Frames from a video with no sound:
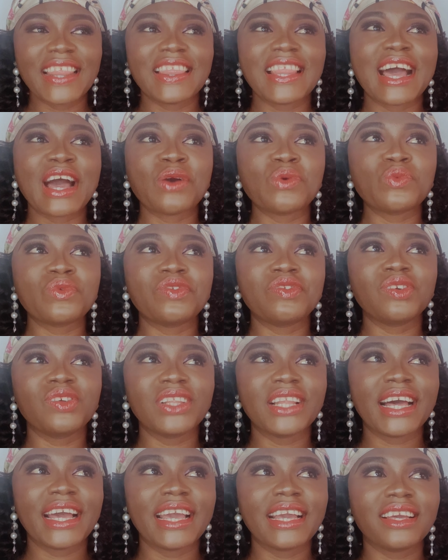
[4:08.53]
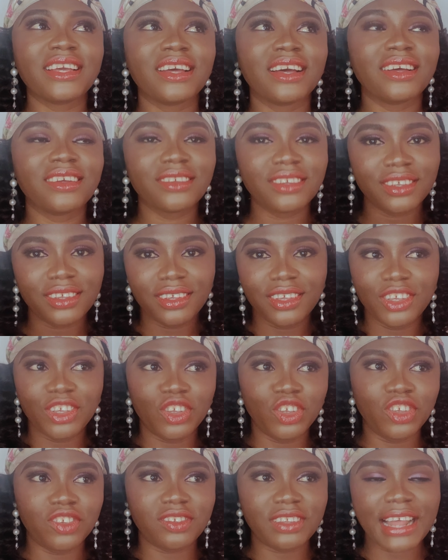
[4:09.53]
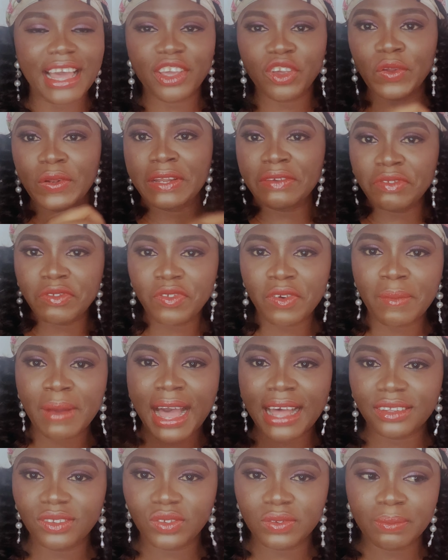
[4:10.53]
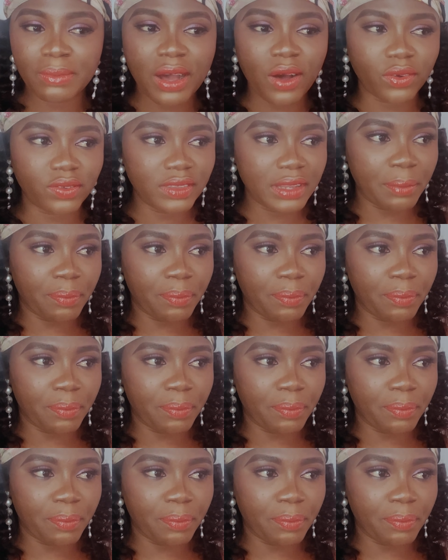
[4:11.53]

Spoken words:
that we feel like it's like you're living from hand to mouth.